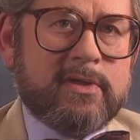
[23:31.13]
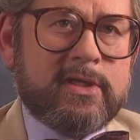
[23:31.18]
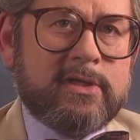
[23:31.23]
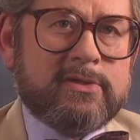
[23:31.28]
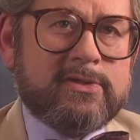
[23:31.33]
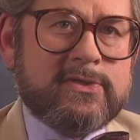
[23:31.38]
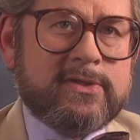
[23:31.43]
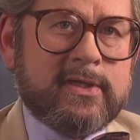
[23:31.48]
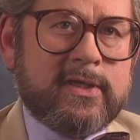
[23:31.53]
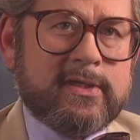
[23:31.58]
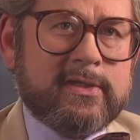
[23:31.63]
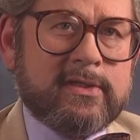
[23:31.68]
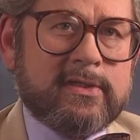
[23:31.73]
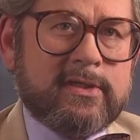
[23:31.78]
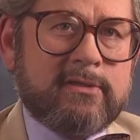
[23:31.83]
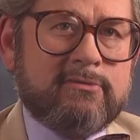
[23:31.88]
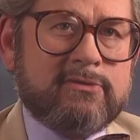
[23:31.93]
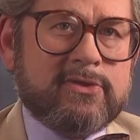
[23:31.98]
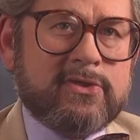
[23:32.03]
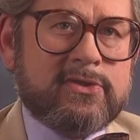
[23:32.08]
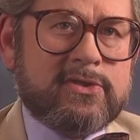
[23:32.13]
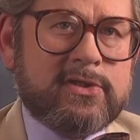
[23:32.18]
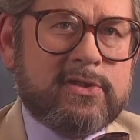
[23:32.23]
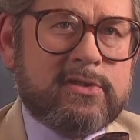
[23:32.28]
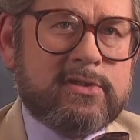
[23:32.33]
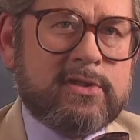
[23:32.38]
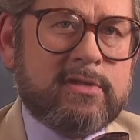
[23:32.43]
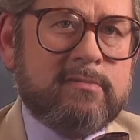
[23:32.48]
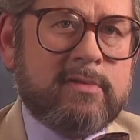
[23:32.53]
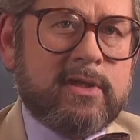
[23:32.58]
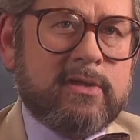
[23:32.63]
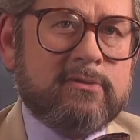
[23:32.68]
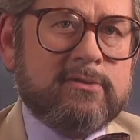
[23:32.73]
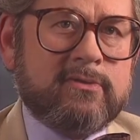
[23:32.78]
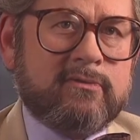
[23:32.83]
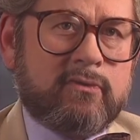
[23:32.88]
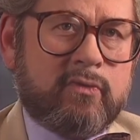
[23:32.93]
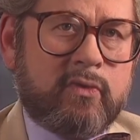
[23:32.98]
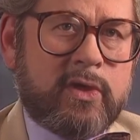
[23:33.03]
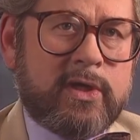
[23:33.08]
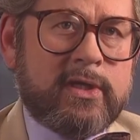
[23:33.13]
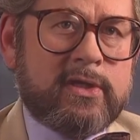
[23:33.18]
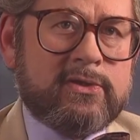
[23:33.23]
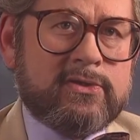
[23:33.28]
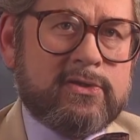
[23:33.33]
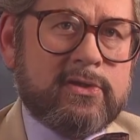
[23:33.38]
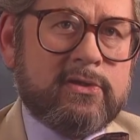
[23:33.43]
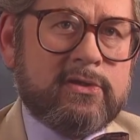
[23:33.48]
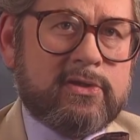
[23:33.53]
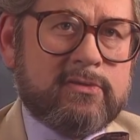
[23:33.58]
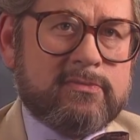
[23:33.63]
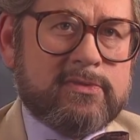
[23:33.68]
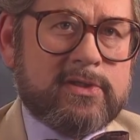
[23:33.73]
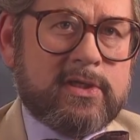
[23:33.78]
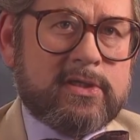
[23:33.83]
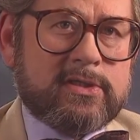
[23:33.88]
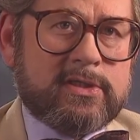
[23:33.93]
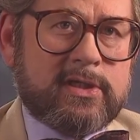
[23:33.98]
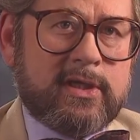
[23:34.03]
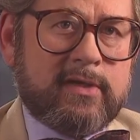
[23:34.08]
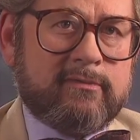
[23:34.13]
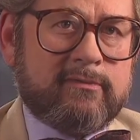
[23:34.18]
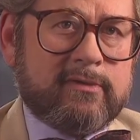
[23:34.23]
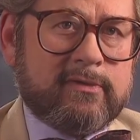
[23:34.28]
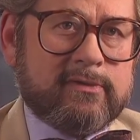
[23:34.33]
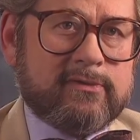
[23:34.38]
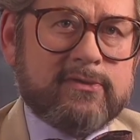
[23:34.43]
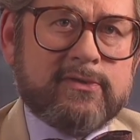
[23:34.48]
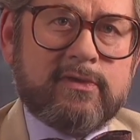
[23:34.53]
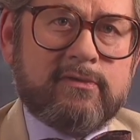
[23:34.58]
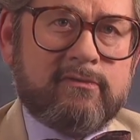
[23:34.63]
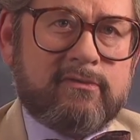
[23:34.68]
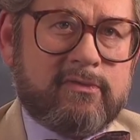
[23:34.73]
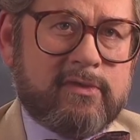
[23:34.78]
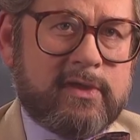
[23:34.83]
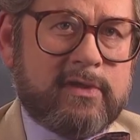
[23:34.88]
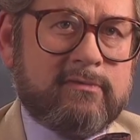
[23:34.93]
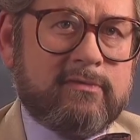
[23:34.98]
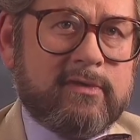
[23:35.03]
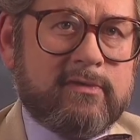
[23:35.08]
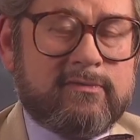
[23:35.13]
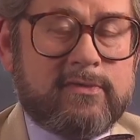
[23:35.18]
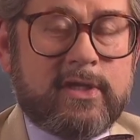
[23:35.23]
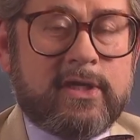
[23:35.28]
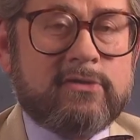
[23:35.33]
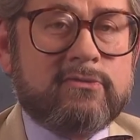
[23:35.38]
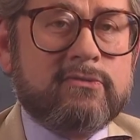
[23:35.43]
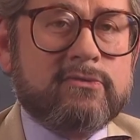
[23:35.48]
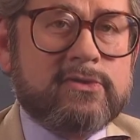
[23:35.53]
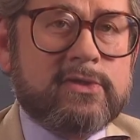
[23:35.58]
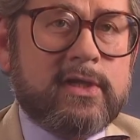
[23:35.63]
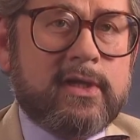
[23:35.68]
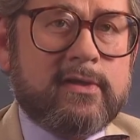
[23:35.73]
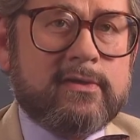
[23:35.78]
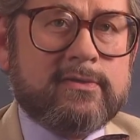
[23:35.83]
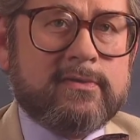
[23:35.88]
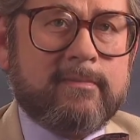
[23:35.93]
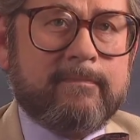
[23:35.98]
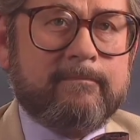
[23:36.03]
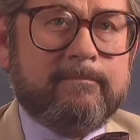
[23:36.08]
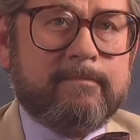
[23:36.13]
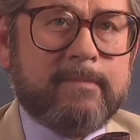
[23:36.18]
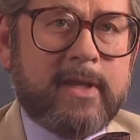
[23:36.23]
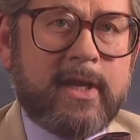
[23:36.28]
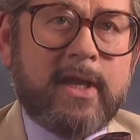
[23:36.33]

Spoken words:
I'd say that there is a certain amount of weak circumstantial evidence in favour of natural selection